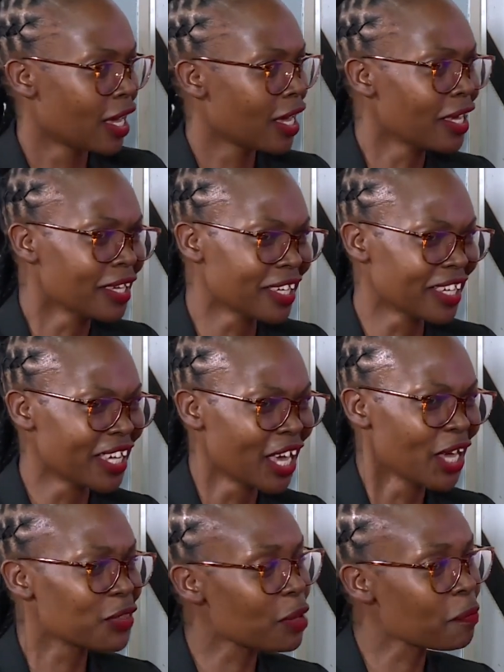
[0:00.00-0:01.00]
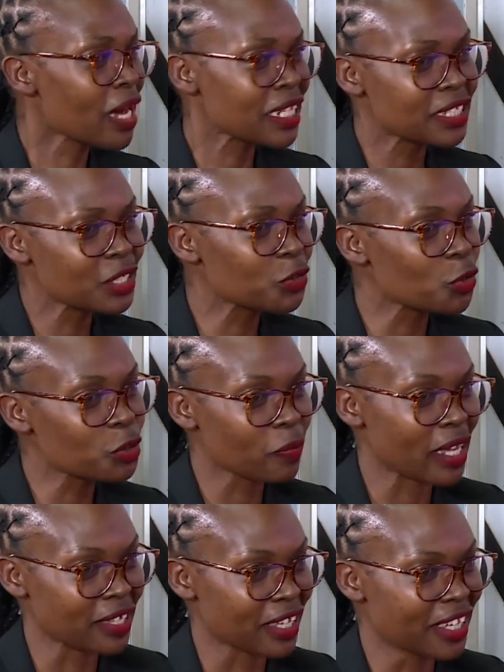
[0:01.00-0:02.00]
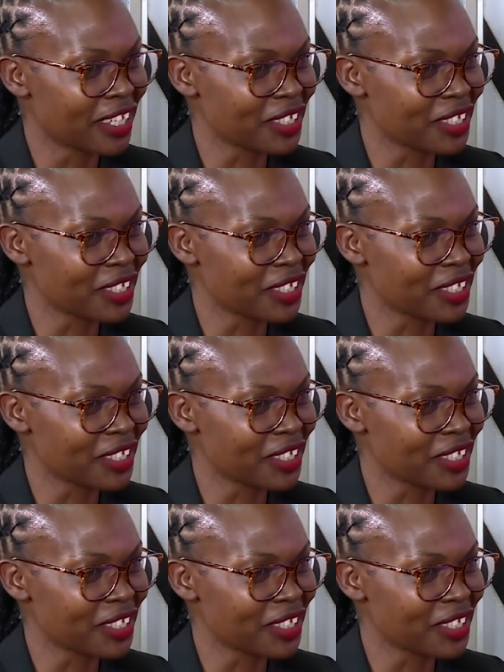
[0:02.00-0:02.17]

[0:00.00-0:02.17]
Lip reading: The maths is not mathing.